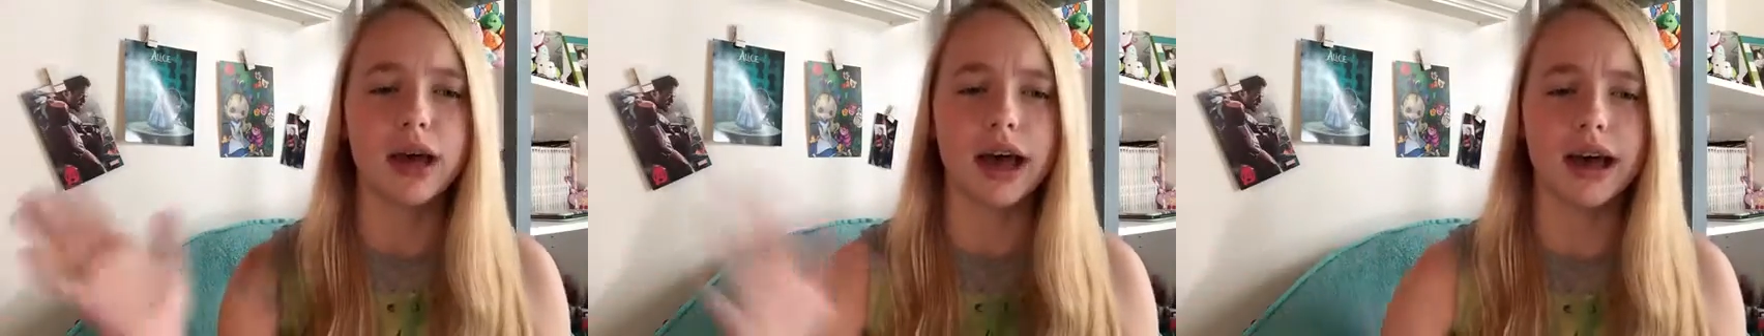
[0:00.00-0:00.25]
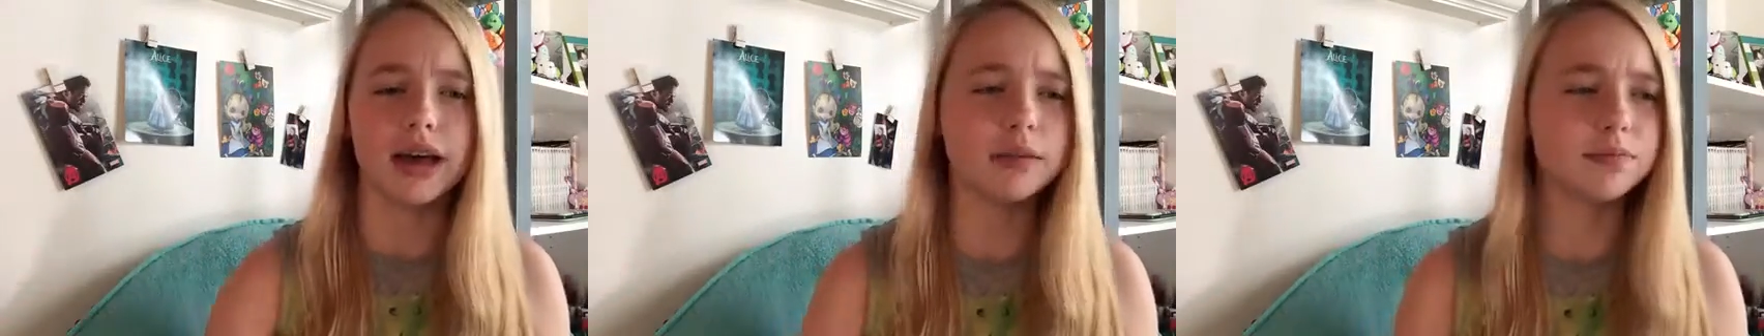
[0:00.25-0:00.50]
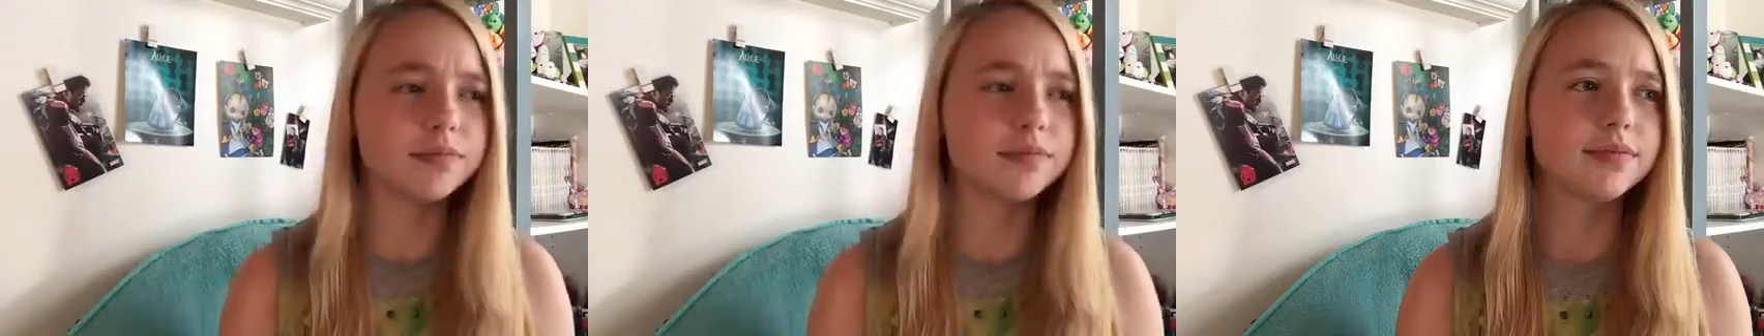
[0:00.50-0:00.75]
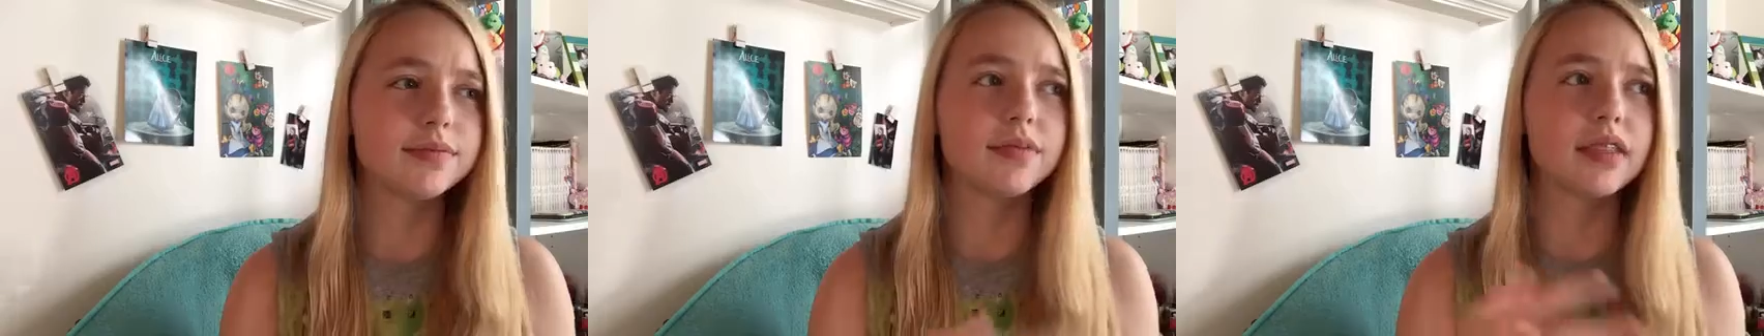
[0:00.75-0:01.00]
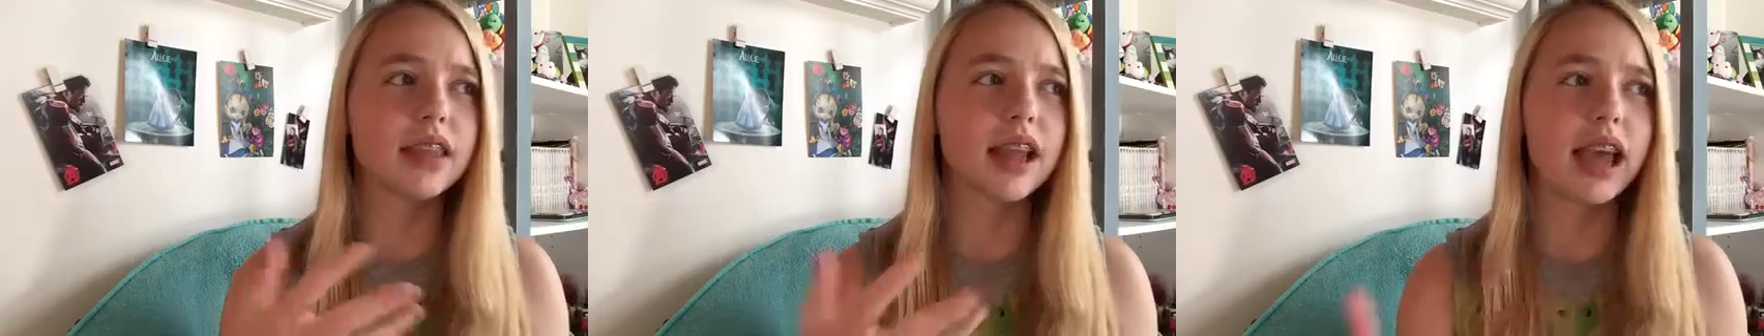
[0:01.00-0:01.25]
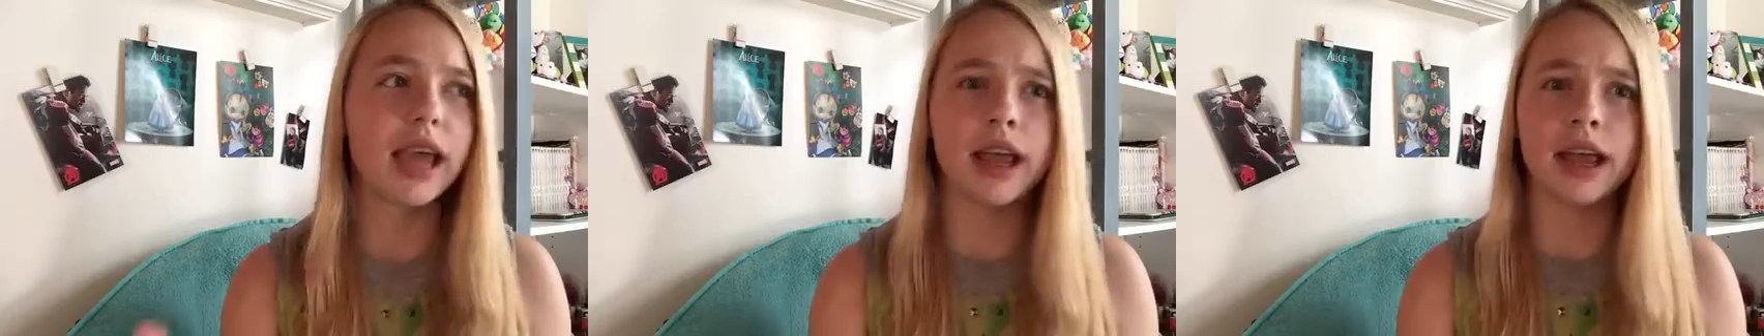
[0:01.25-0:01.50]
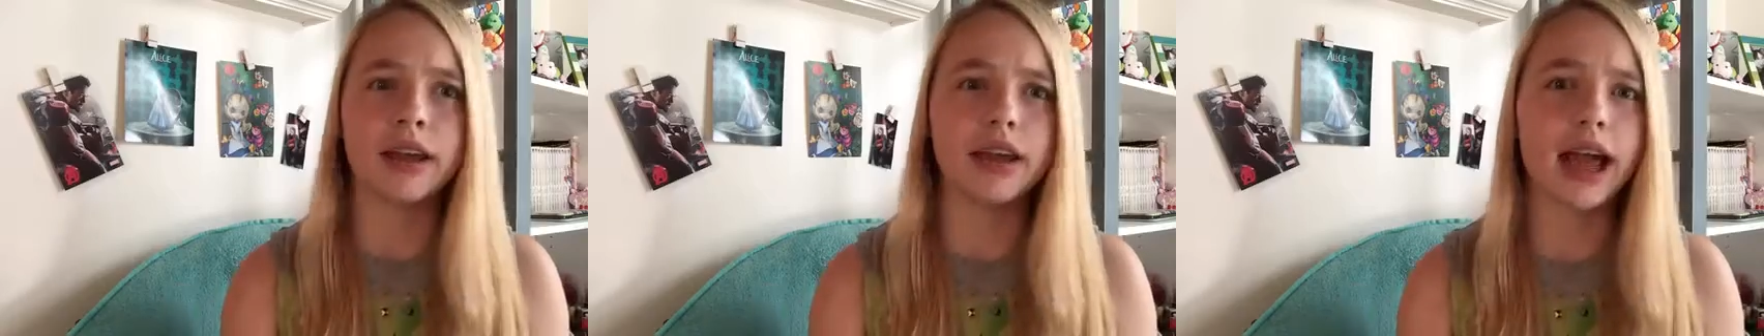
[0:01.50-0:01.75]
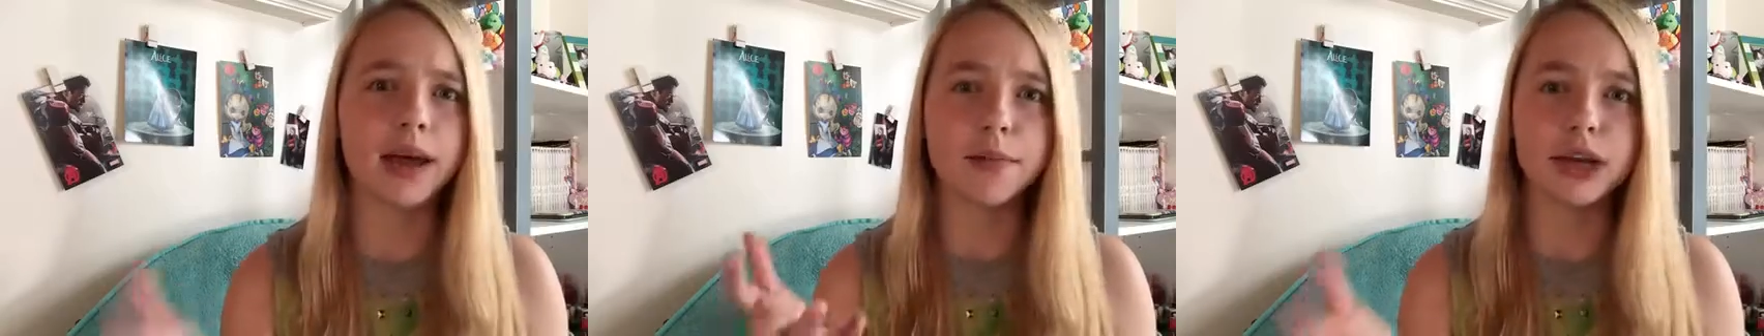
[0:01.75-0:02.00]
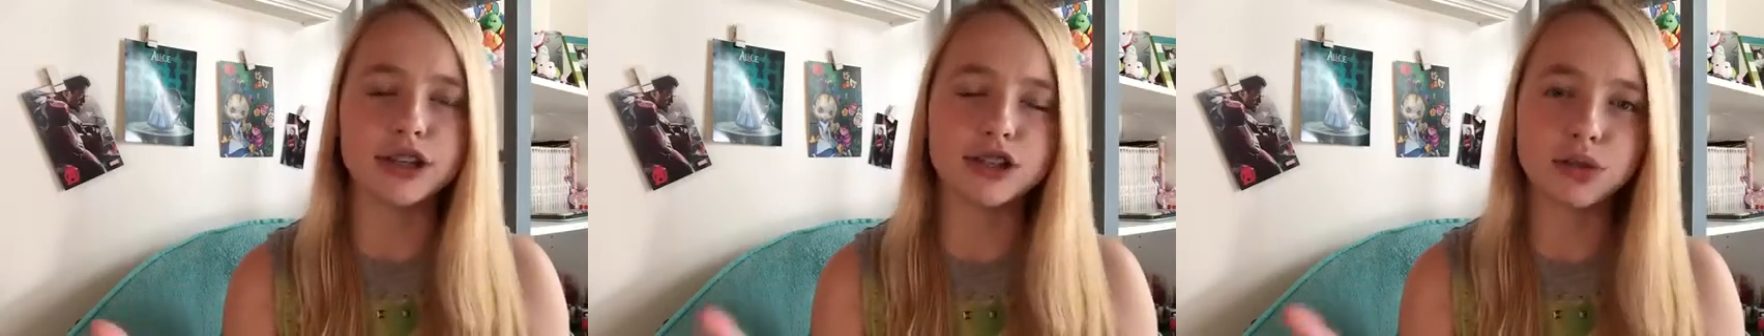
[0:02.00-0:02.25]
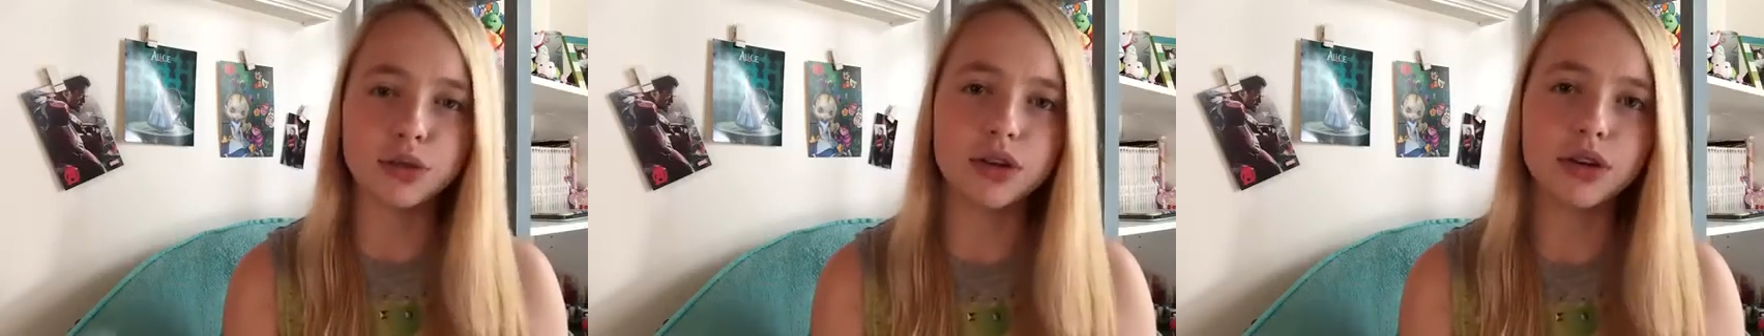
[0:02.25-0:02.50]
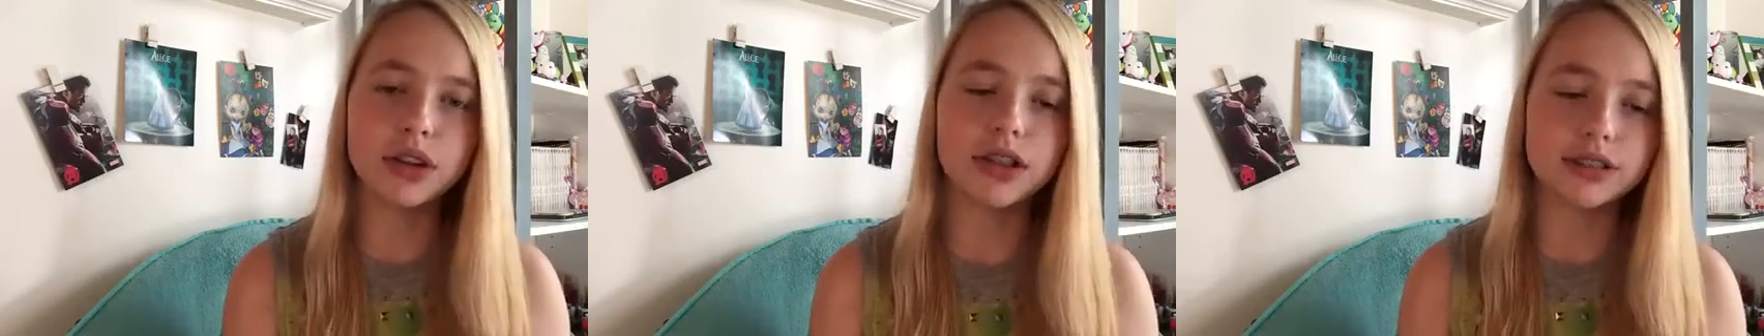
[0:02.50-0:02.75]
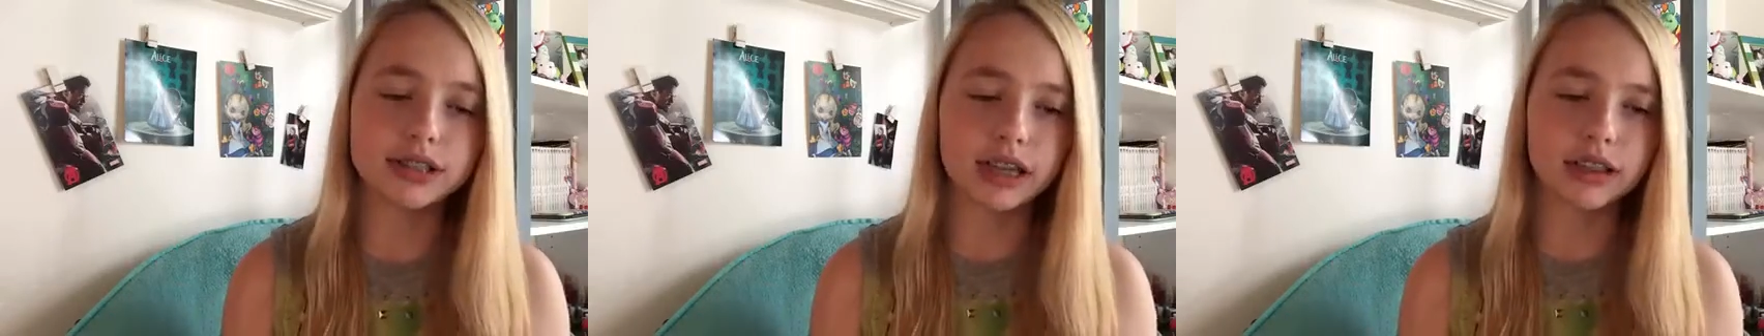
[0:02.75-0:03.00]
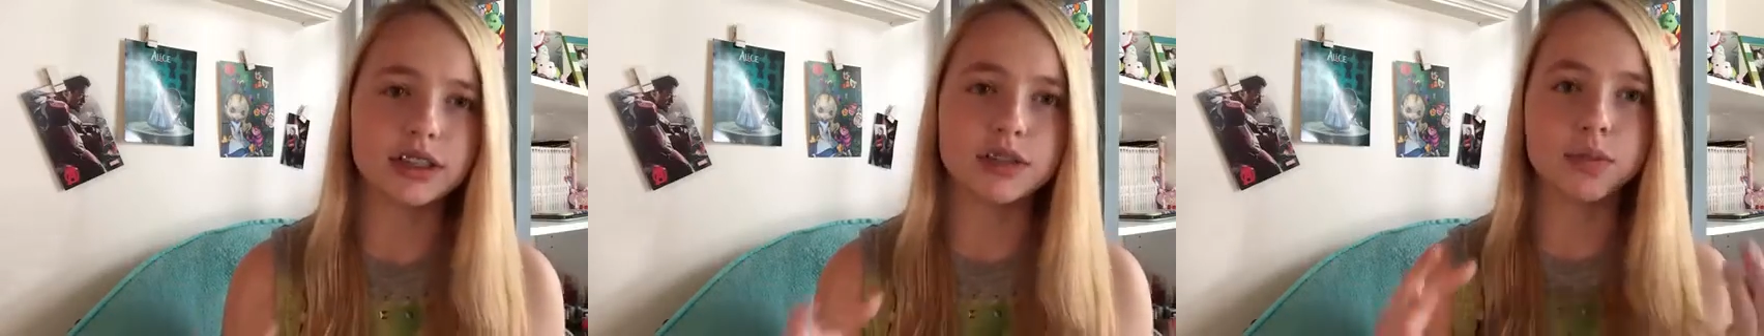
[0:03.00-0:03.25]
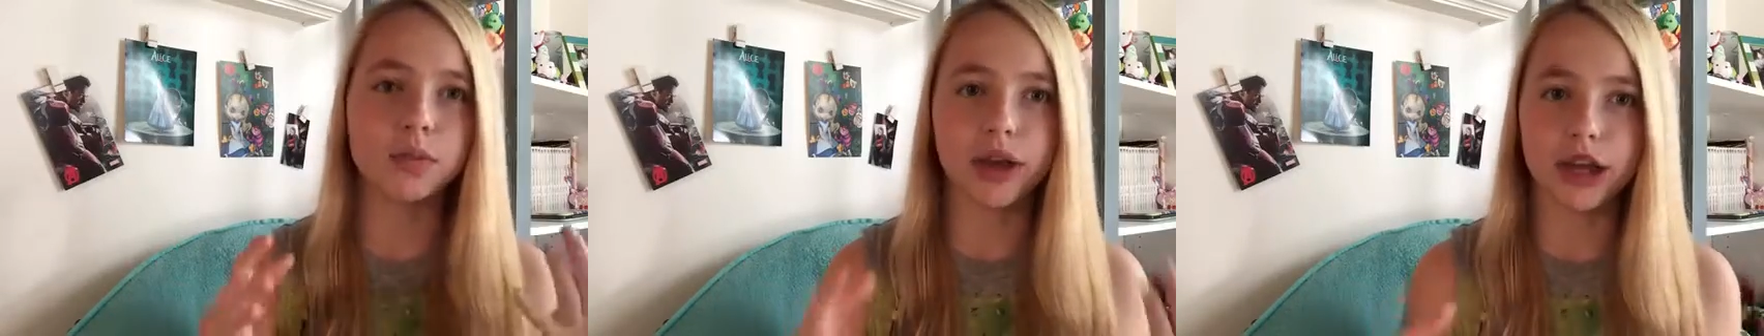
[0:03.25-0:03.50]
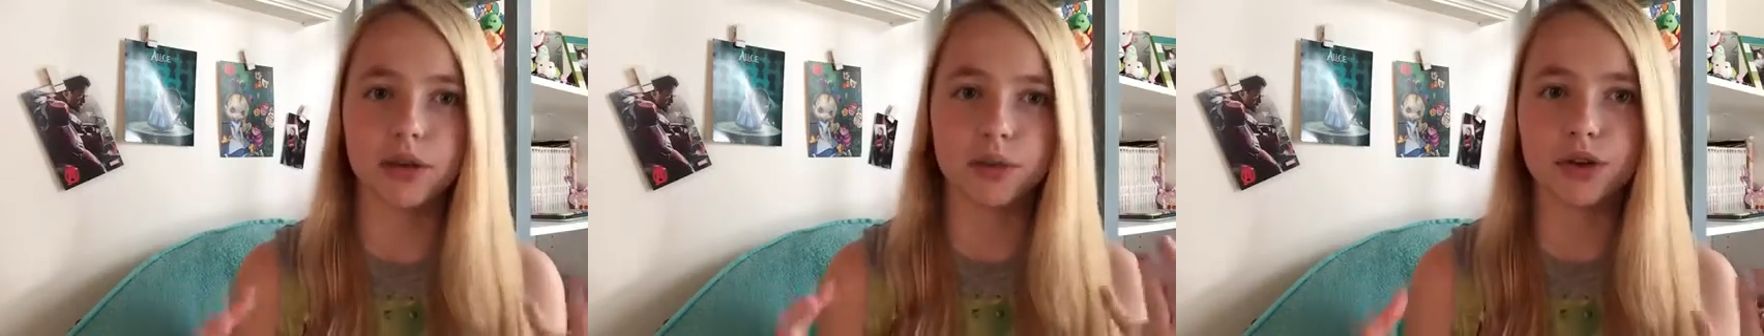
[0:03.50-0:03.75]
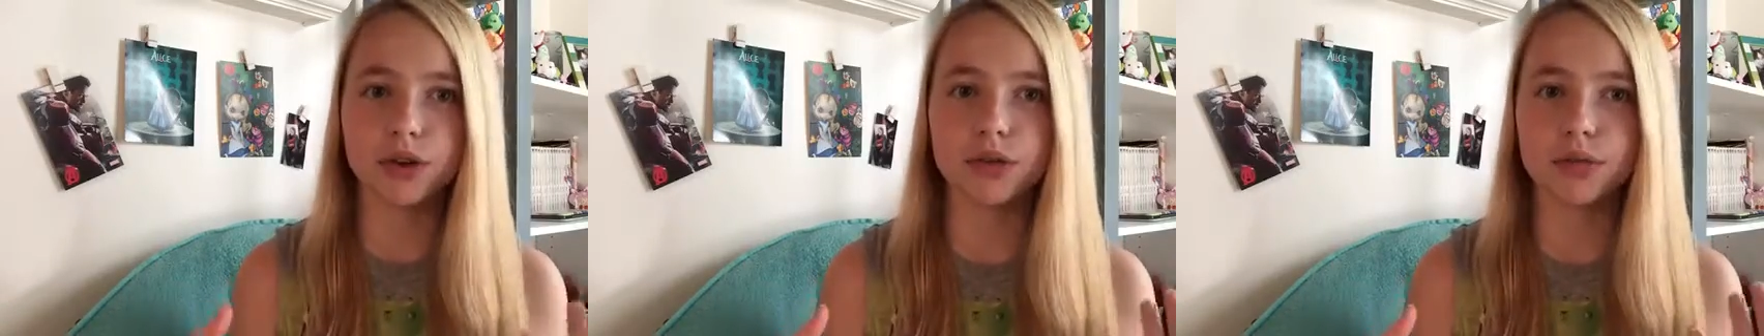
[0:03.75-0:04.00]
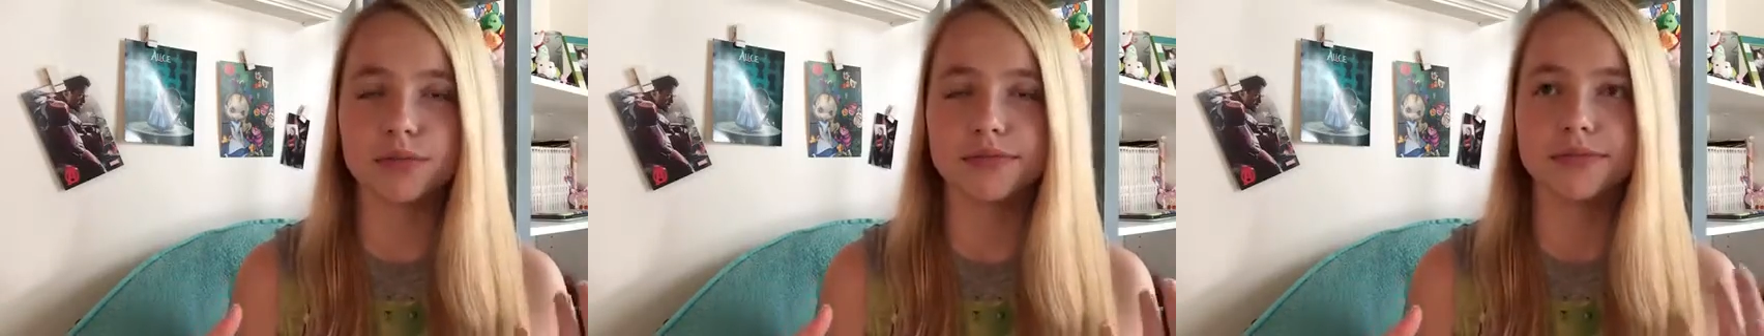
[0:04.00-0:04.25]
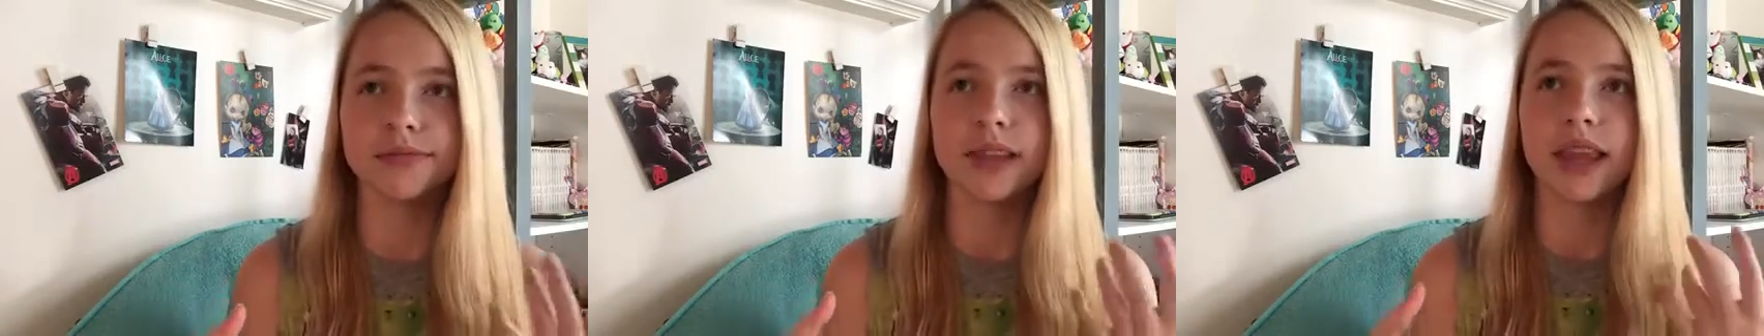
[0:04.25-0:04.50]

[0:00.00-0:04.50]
um, and at my school there's like this weight room.